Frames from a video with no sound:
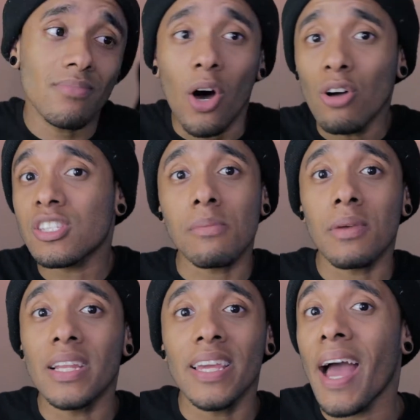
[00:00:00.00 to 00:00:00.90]

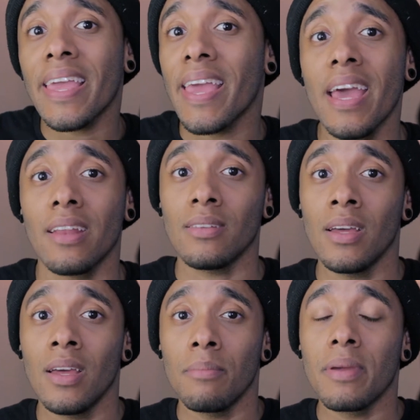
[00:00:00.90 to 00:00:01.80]
ultimately I can't,
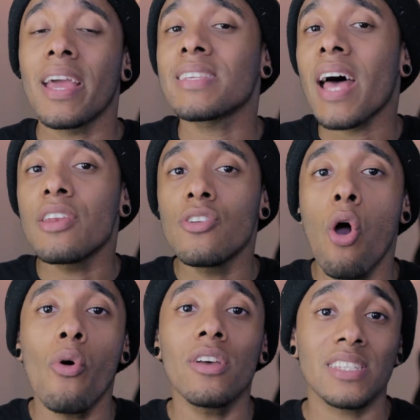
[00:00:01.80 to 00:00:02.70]
because I
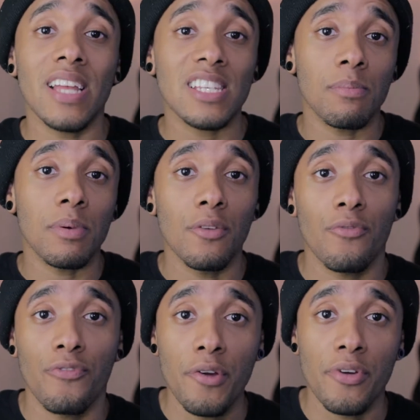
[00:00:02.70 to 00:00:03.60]
know his stats have been
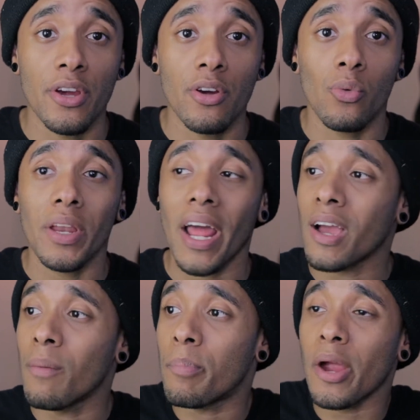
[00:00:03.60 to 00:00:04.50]
inferior when I
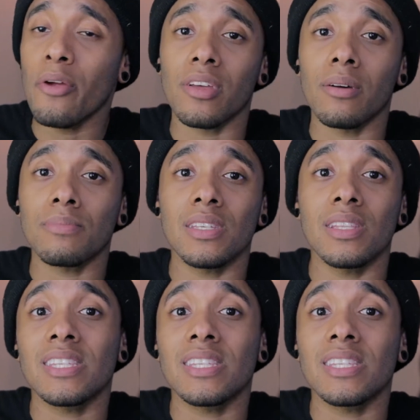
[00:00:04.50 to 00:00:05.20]
compare them to the